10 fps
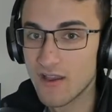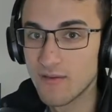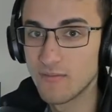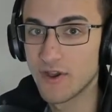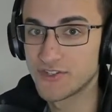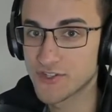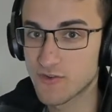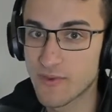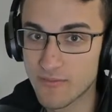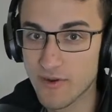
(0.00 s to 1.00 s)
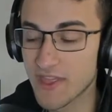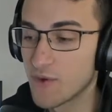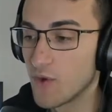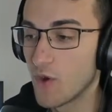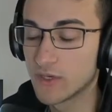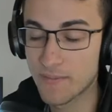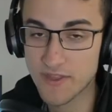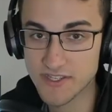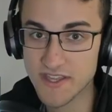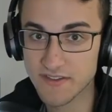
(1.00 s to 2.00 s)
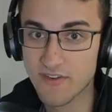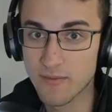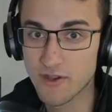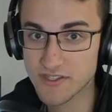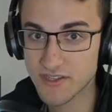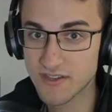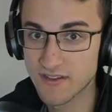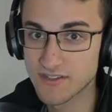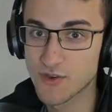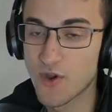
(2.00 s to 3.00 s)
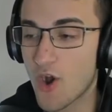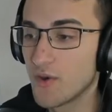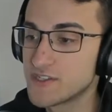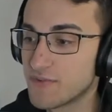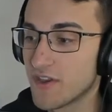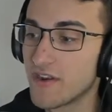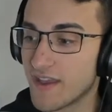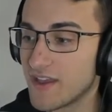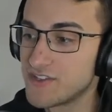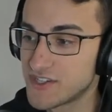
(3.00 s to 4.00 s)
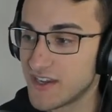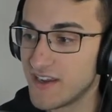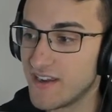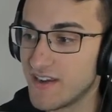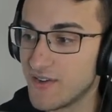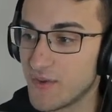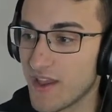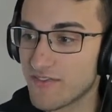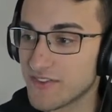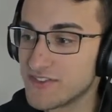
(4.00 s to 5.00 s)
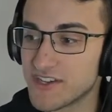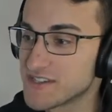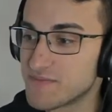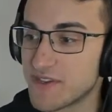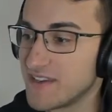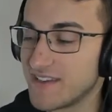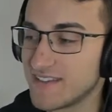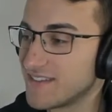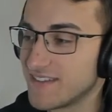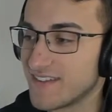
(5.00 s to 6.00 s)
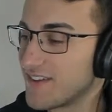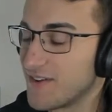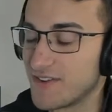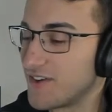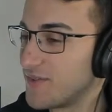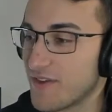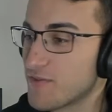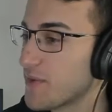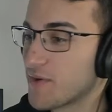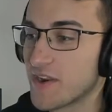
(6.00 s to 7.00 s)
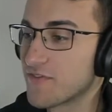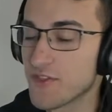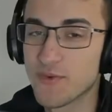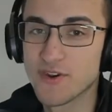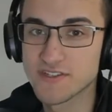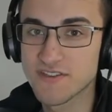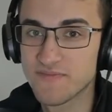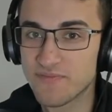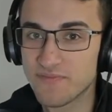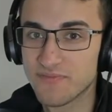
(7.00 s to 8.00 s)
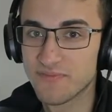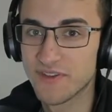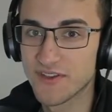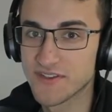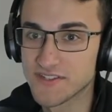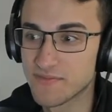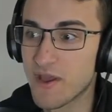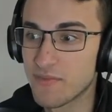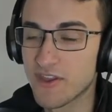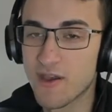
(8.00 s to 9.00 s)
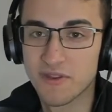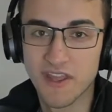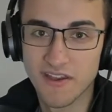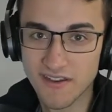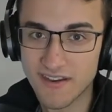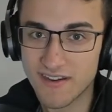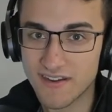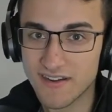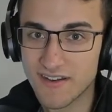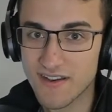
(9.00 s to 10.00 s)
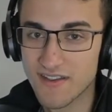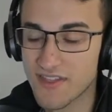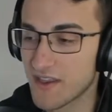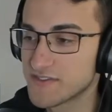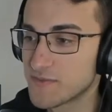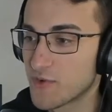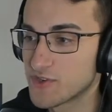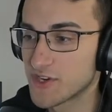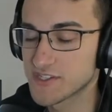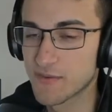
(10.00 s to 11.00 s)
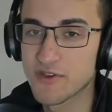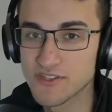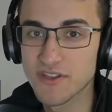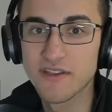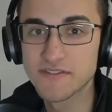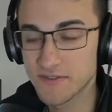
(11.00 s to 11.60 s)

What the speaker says: but just remember, they will rip this thing from us. So always be on edge. We have to just be, we have to be ready for the worst because it might be coming yet. They have some more tricks up their sleeves.